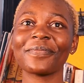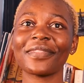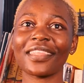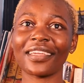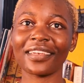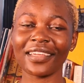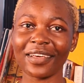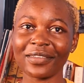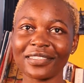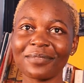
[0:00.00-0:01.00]
then
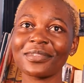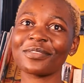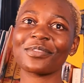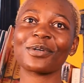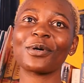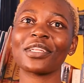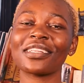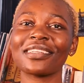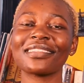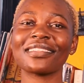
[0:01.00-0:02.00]
i jumped into the call
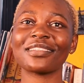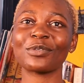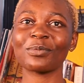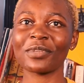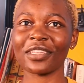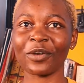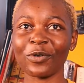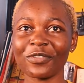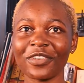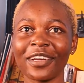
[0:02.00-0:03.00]
they told me the
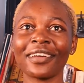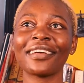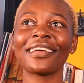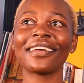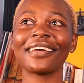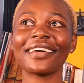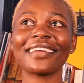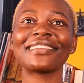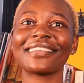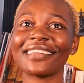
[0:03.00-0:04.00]
offer
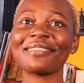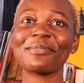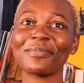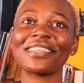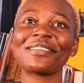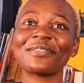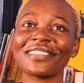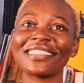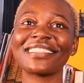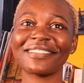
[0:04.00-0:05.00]
and i remember
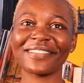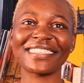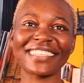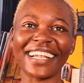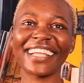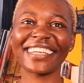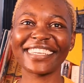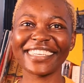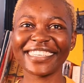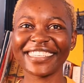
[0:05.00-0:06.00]
negotiating my
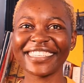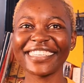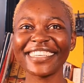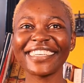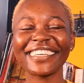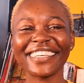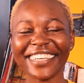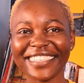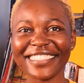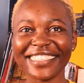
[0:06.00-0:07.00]
salary
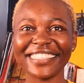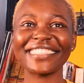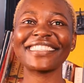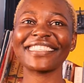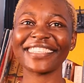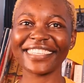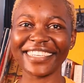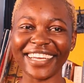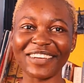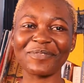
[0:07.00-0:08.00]
I did,
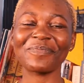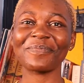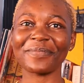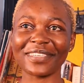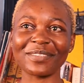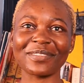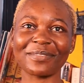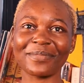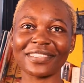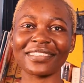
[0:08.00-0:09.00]
yeah, and it was
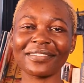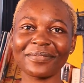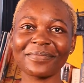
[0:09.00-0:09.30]
amazing.